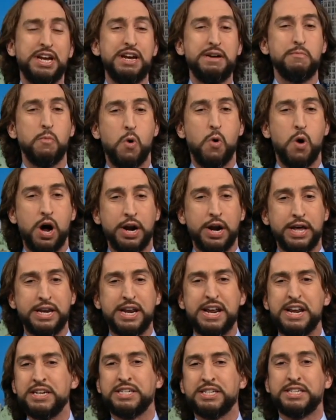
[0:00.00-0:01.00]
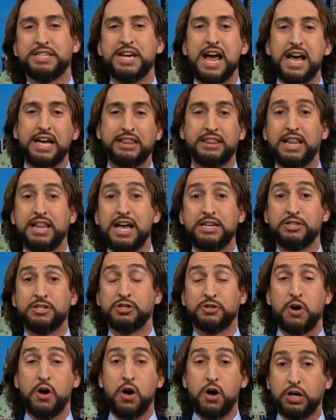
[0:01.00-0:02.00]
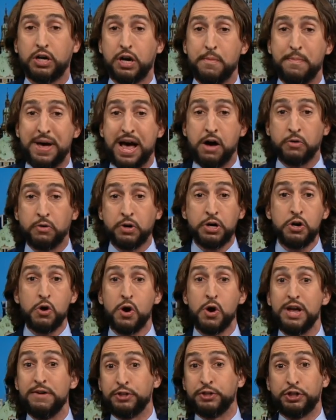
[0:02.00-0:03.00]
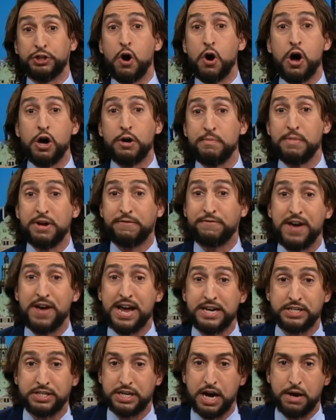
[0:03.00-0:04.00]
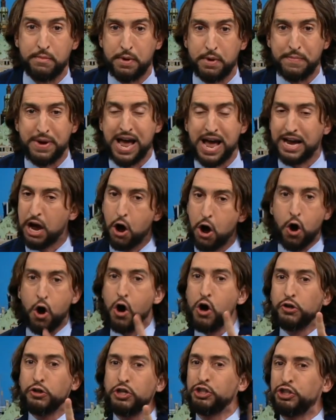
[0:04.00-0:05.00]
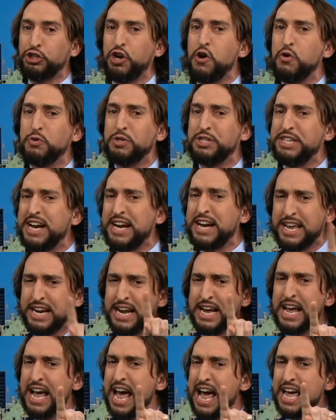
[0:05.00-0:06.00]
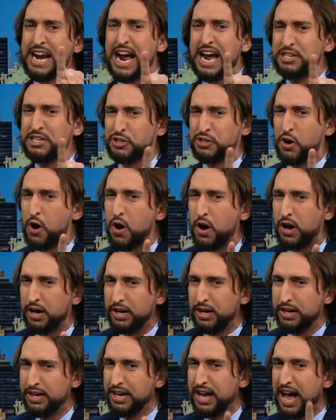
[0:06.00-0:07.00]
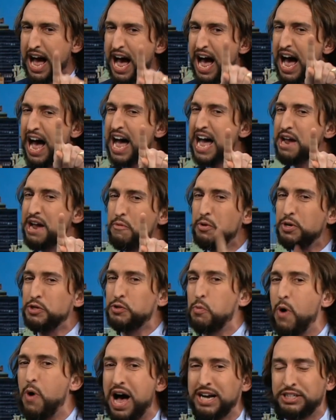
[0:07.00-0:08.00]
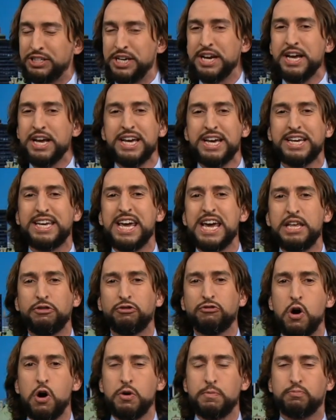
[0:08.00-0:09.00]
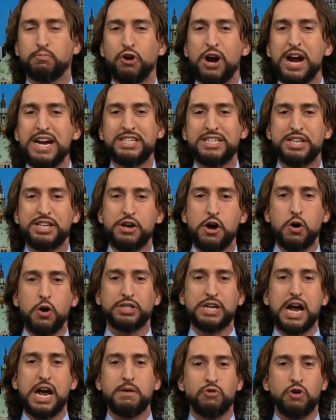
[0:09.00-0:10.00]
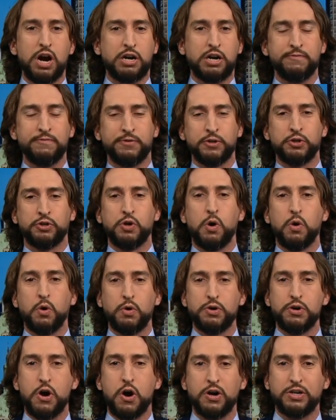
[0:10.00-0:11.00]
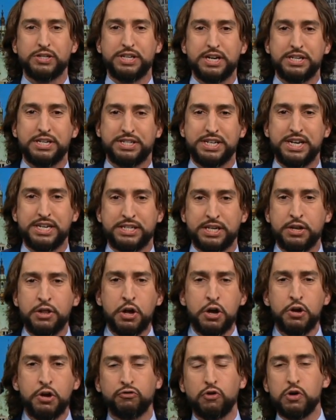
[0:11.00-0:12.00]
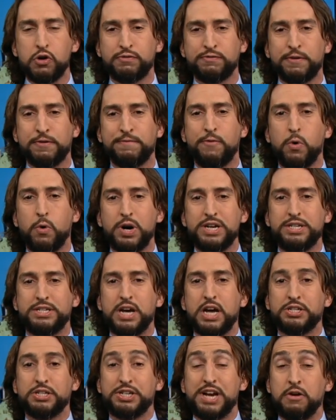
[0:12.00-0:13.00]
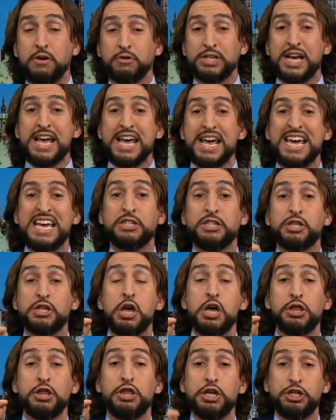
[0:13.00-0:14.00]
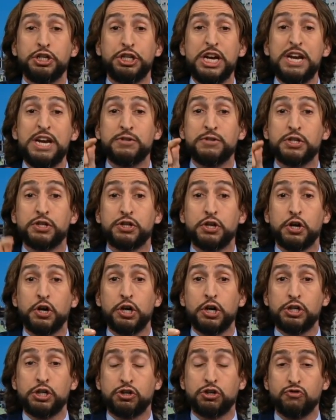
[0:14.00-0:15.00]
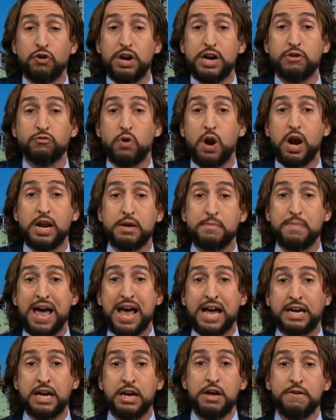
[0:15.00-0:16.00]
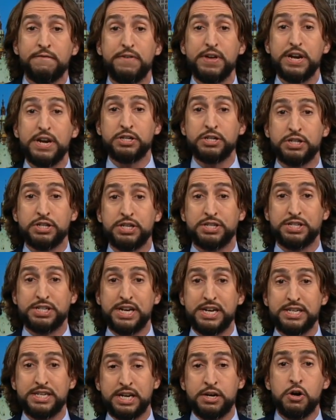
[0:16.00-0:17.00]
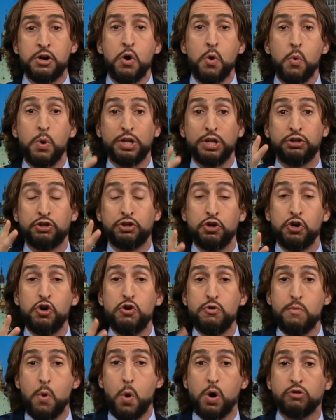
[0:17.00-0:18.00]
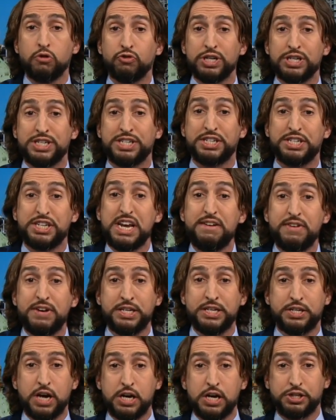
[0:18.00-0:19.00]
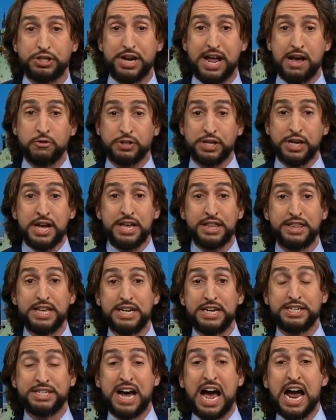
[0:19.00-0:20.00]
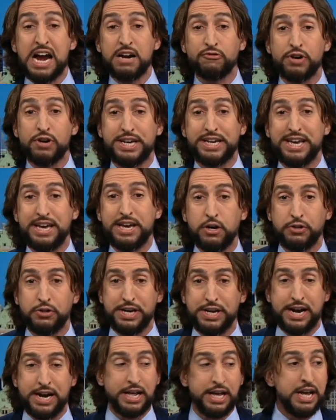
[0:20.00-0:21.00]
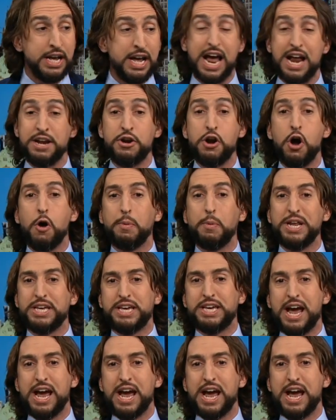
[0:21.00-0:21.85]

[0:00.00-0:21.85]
team won it. Instead, let's talk about if Sean McVay's coming back. All the shows did it, and I saw. I was watching. Kid breaks the all-time record for total yards in a season, throws for 40 touchdowns. The Chiefs' third-string running back finished the season with two more receiving touchdowns than Tyreek Hill did, and nobody